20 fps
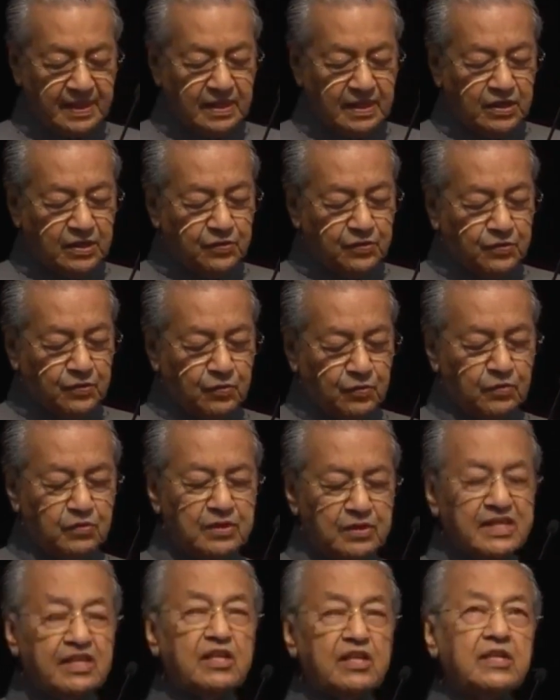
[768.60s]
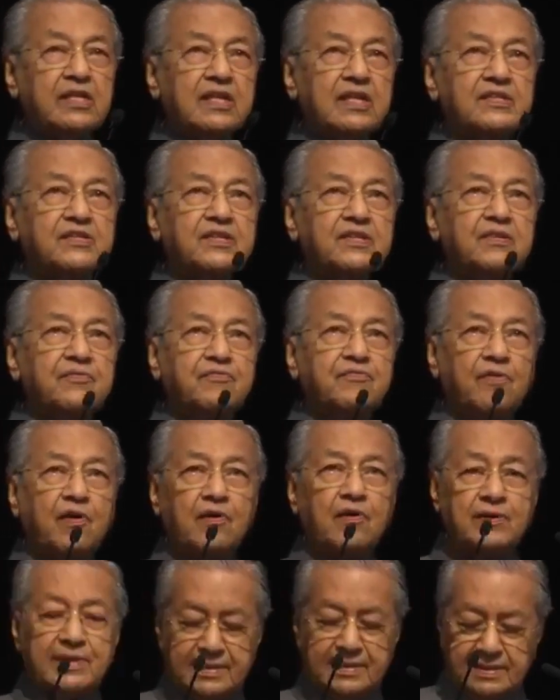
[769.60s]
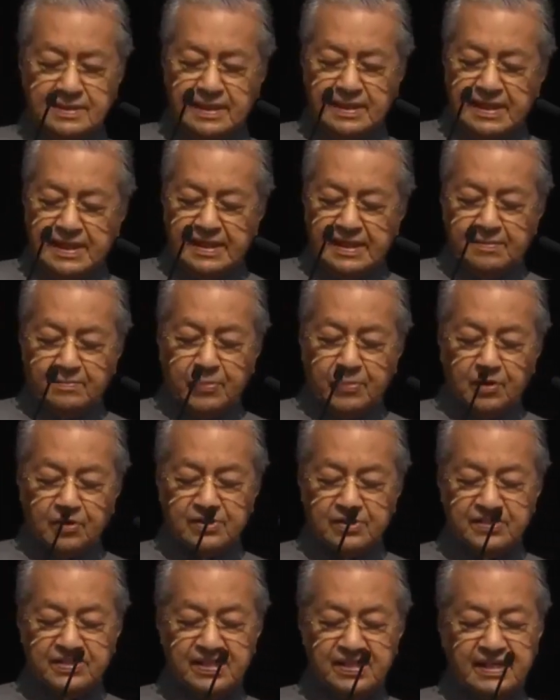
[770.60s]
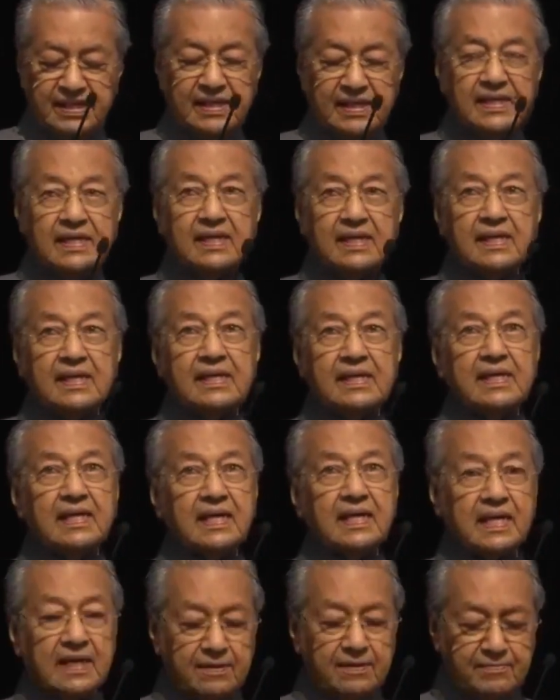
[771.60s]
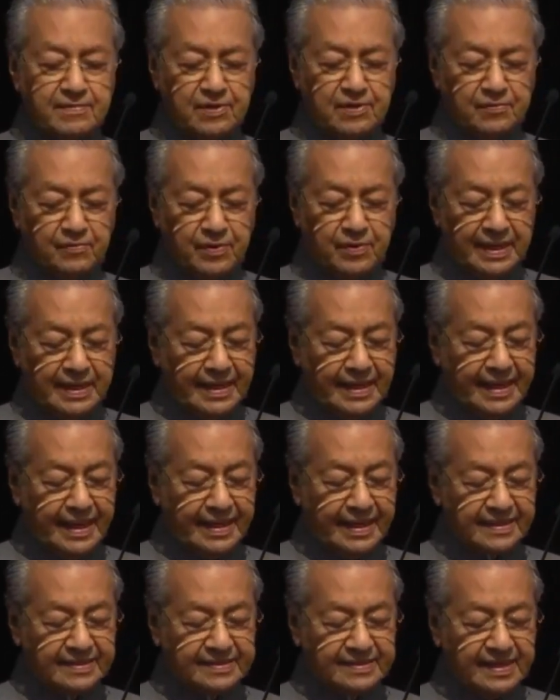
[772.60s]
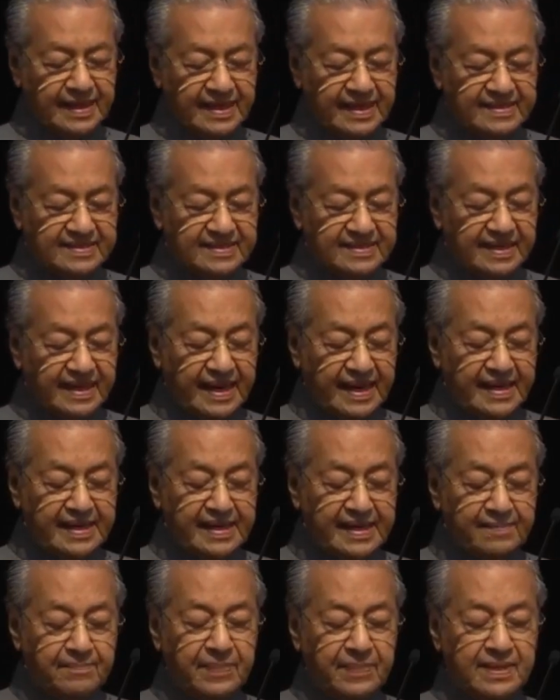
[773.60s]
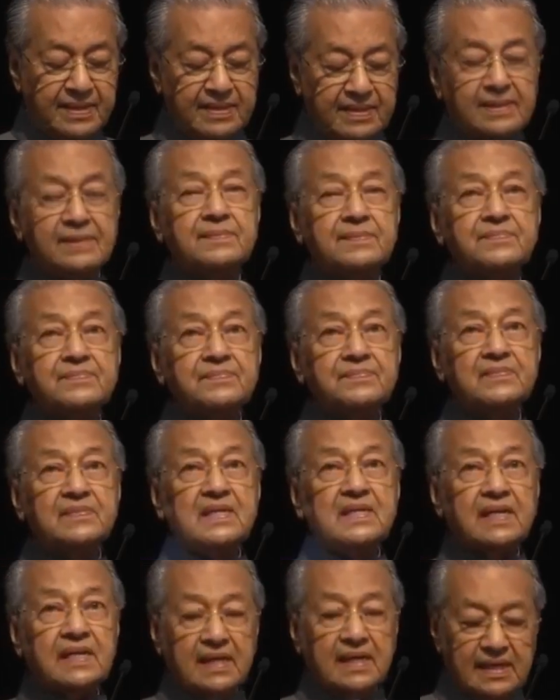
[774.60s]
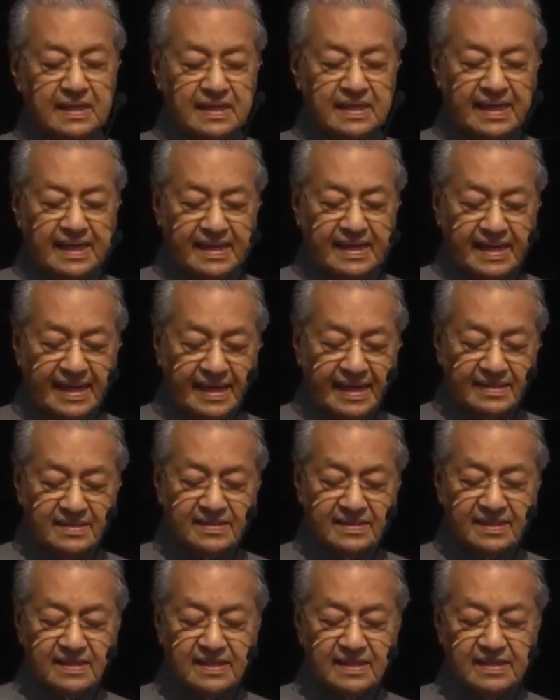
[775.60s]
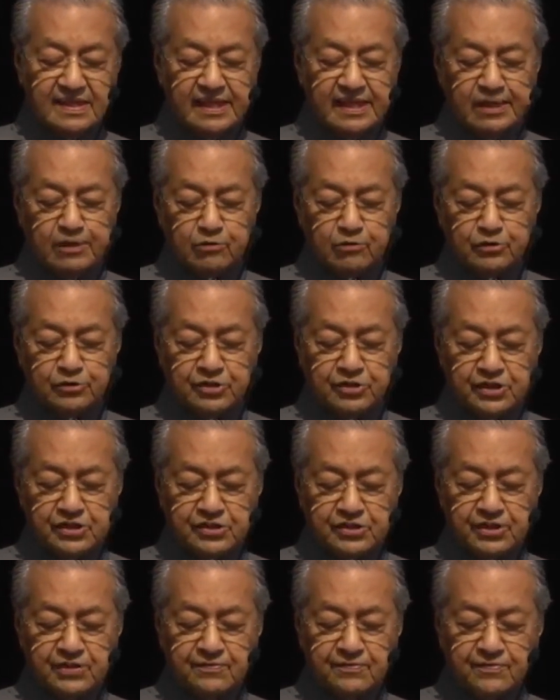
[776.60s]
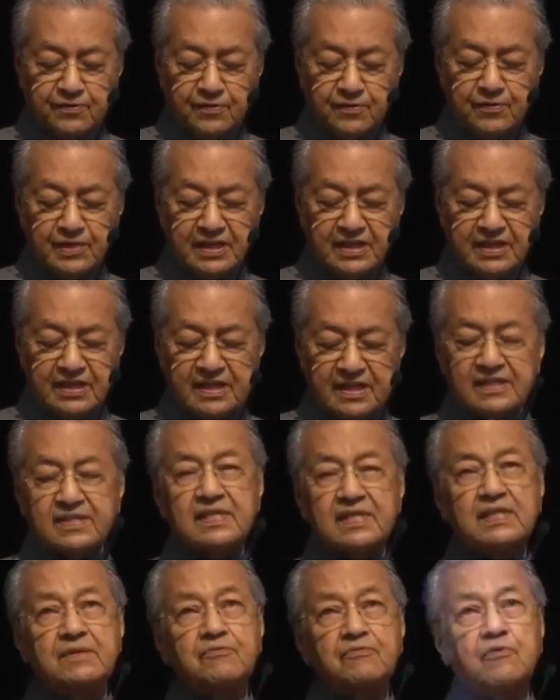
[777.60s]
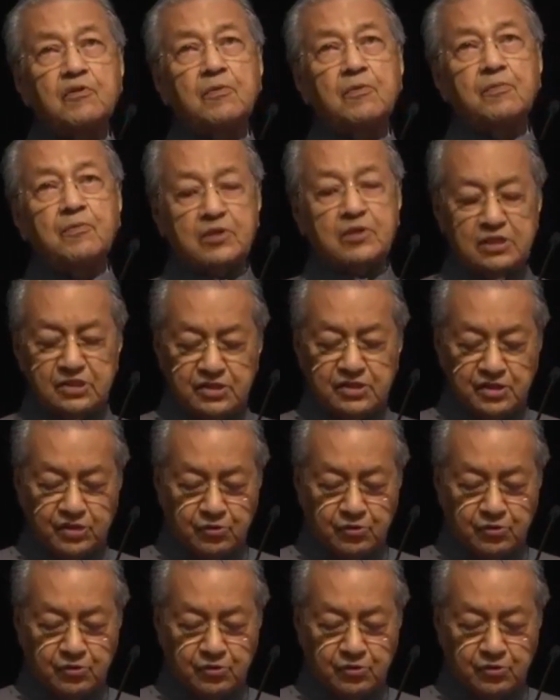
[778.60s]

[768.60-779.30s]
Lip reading: Through the Industry Forward policy, the government will act as the enabler in enhancing the ecosystem for Industry 4.0.